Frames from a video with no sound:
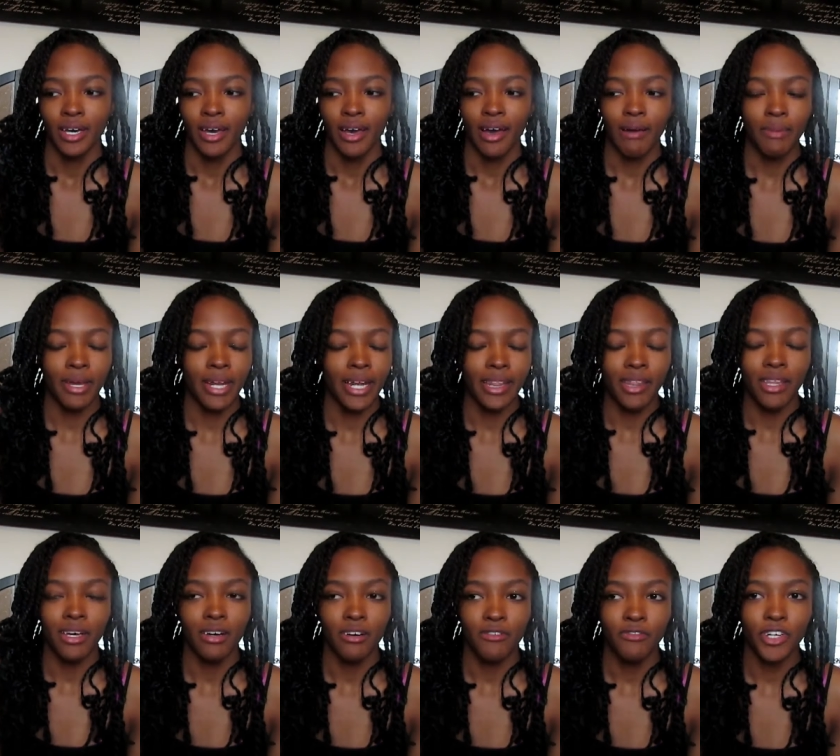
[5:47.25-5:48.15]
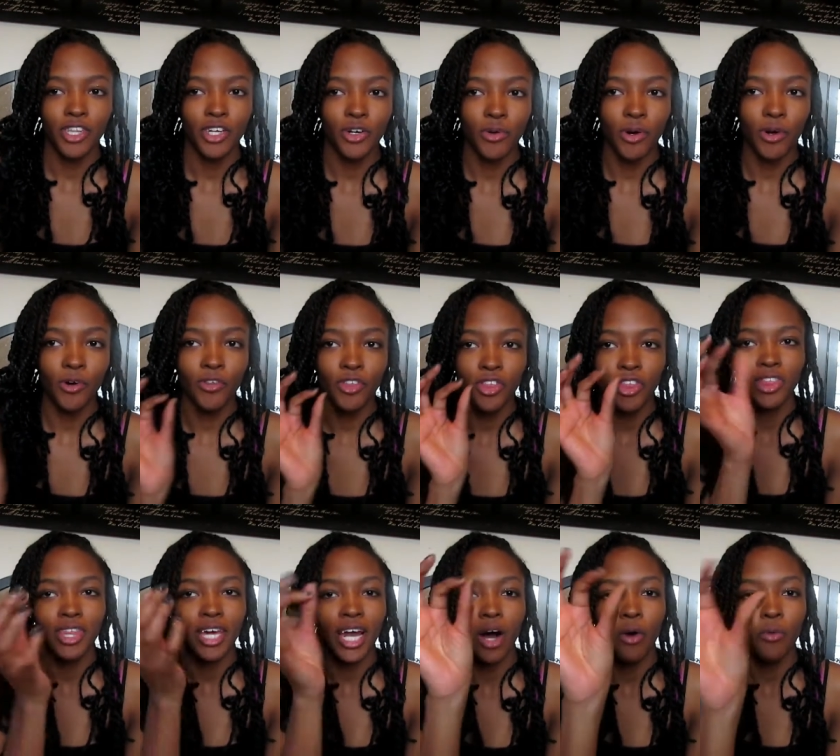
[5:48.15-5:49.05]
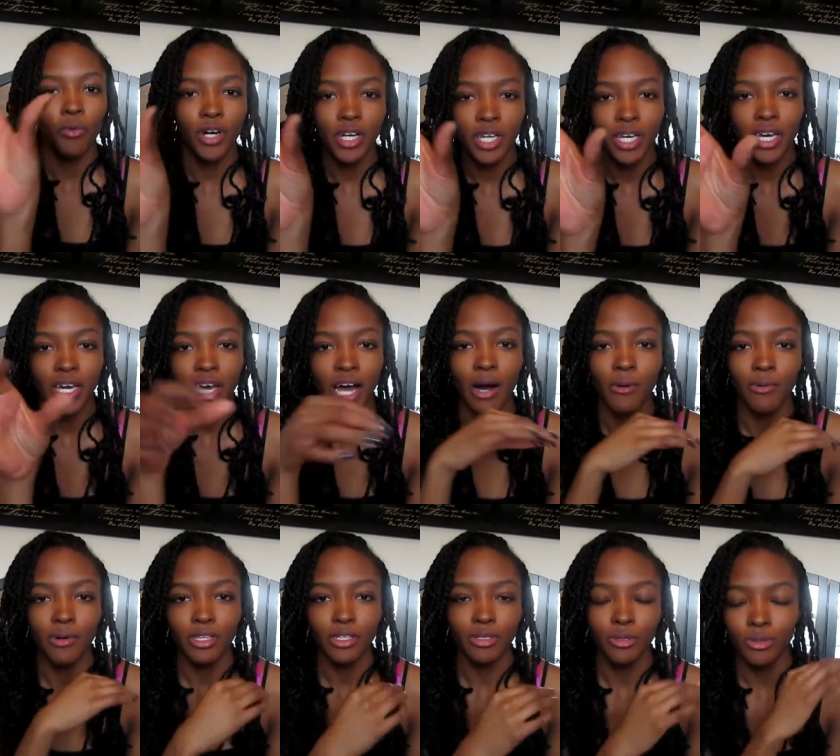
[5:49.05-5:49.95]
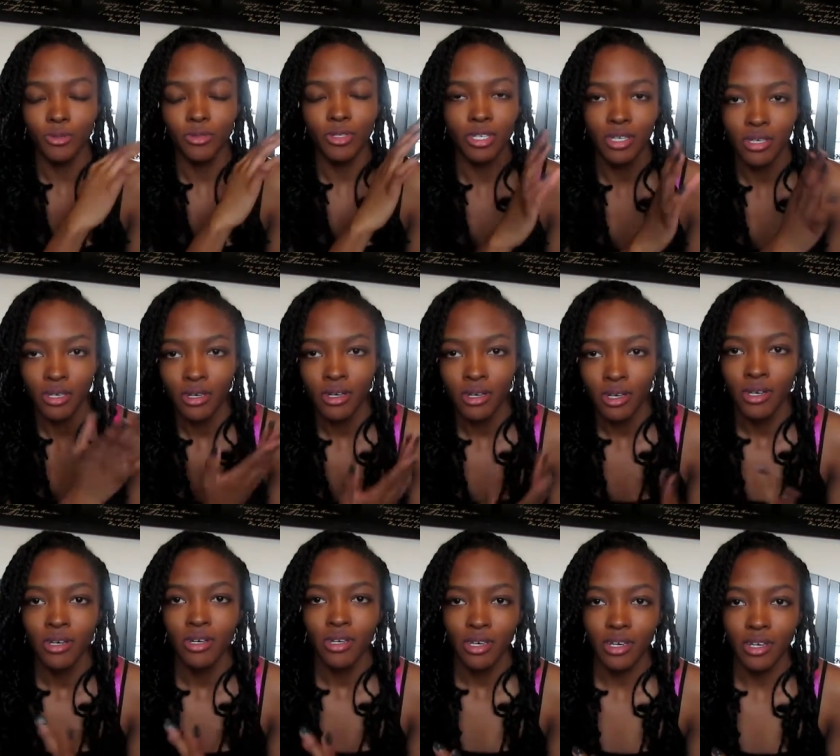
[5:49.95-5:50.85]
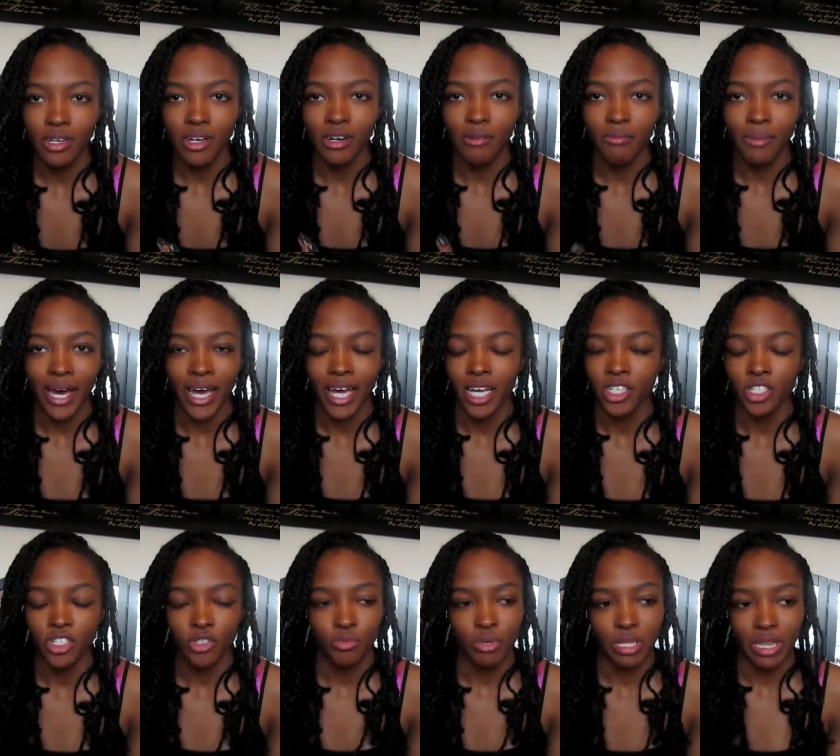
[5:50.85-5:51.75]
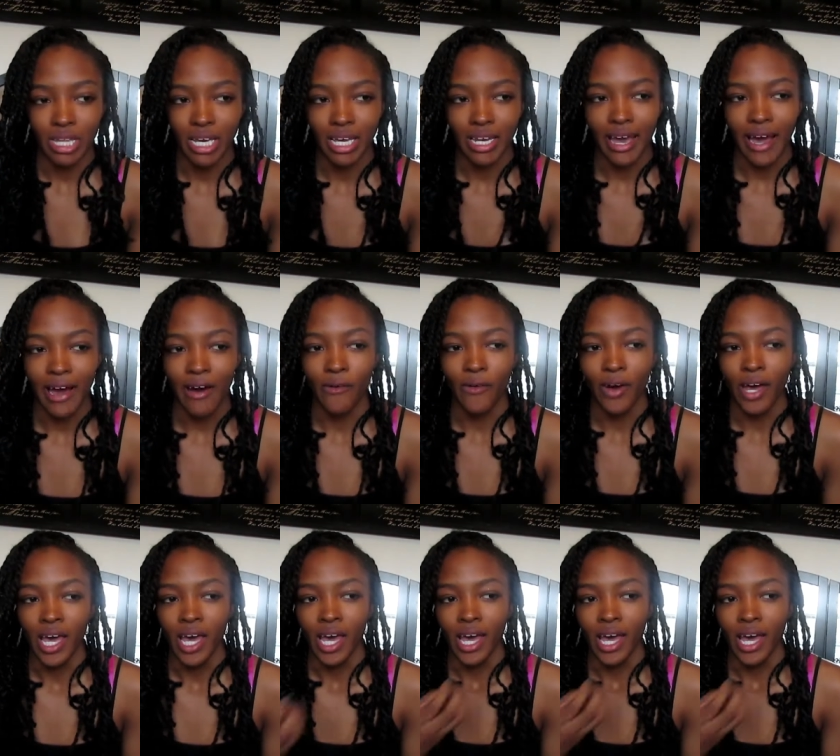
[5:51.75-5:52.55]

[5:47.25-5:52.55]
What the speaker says: I mean, for the growth that I would get, I would lose, you know, my edges would thin out.